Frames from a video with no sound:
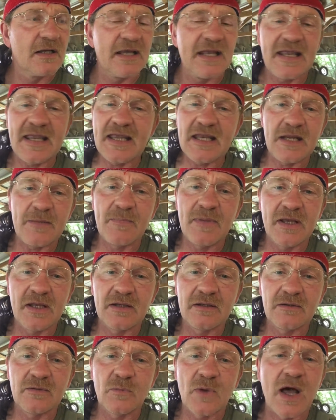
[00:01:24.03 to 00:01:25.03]
any bit,
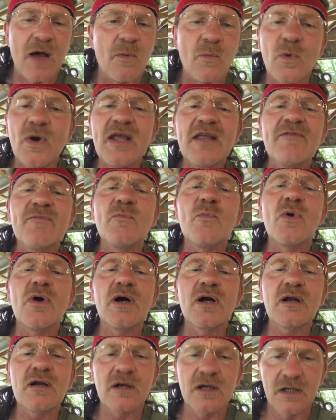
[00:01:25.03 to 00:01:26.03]

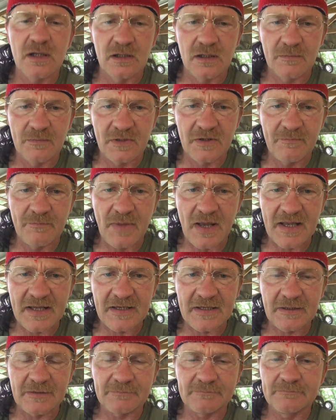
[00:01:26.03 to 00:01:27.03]
one crumb of
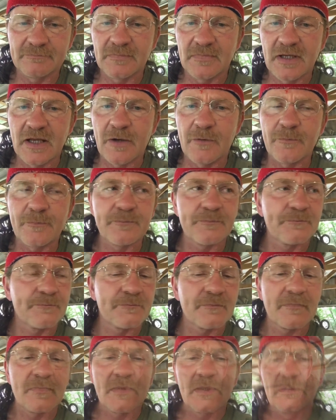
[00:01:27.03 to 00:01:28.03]
bacon. No.
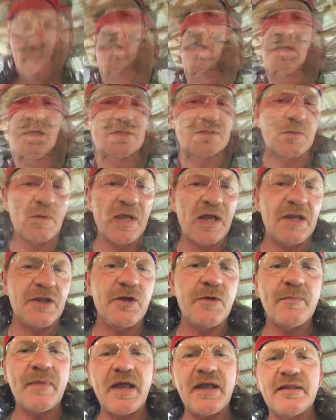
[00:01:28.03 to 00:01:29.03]
So how do
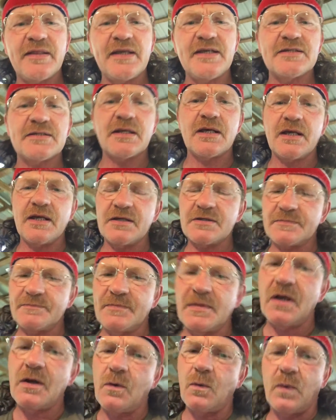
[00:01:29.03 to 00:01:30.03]
you make these things?
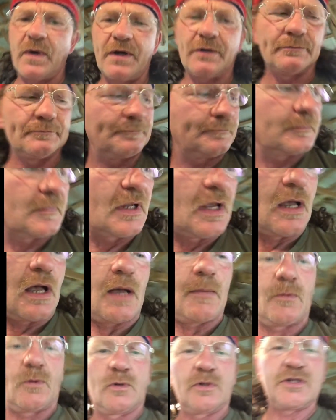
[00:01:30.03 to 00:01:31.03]
Well,
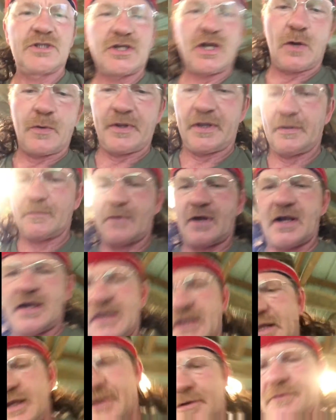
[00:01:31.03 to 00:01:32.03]
I'm going to show you
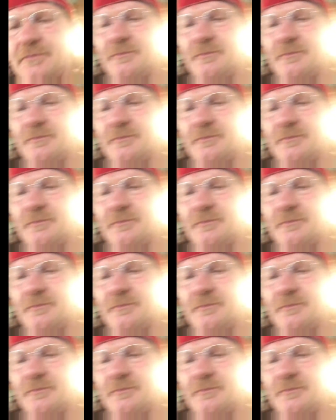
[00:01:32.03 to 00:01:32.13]
right here.